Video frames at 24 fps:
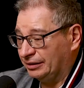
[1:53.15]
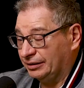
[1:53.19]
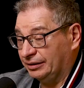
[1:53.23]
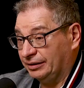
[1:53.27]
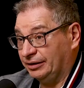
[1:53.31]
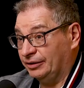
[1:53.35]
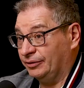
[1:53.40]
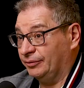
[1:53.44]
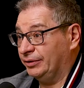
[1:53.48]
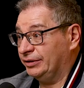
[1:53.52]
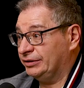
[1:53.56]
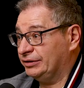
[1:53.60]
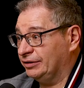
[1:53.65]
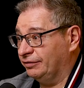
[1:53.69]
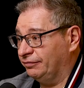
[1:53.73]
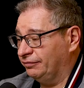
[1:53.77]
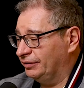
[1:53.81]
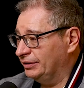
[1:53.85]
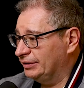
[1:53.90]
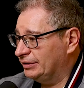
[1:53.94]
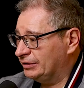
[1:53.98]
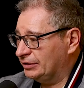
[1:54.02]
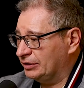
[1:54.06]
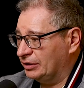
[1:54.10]
the lyrics
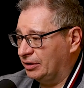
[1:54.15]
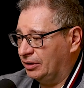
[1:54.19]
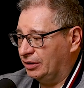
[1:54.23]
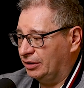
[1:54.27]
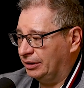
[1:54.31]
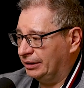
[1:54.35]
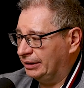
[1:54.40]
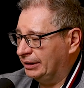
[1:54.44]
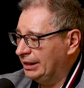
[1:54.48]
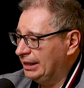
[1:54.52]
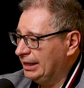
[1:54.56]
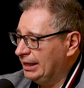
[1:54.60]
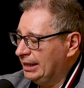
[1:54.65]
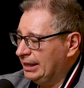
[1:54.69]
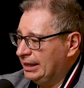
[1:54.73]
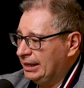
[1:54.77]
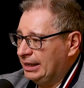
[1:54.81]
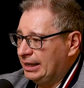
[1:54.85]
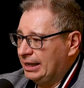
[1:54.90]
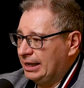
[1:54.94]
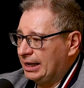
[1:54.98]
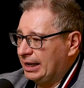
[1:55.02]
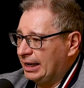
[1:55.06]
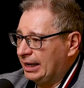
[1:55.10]
of this song.
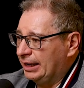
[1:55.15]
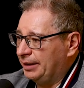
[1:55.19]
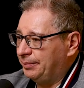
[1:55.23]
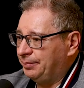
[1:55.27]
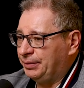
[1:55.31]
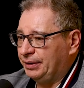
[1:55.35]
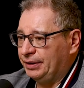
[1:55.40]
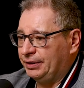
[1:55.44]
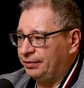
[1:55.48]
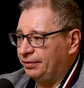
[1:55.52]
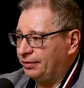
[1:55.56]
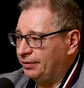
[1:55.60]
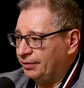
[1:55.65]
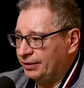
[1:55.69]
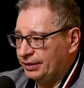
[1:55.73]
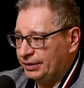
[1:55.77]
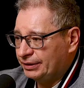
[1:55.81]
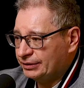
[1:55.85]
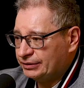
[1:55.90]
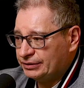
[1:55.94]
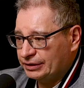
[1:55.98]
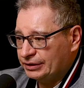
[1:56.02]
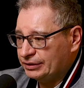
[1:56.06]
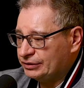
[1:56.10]
I mean,
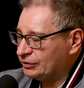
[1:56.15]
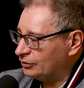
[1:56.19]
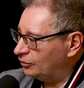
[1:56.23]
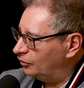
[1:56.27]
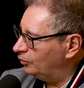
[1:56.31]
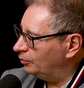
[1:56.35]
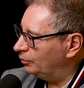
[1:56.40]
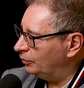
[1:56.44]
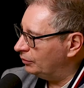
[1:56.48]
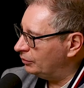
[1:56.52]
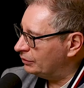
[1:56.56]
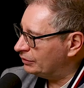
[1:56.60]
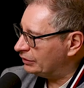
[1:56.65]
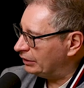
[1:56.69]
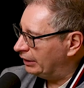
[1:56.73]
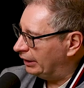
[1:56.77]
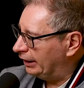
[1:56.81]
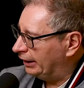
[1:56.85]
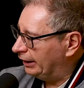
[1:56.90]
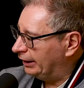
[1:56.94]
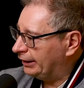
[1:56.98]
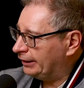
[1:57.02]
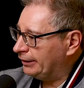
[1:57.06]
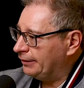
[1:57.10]
it's almost
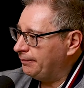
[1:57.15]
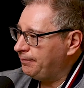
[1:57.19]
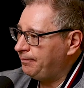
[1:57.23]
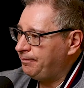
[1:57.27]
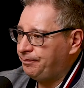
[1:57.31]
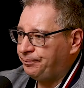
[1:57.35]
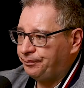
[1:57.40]
like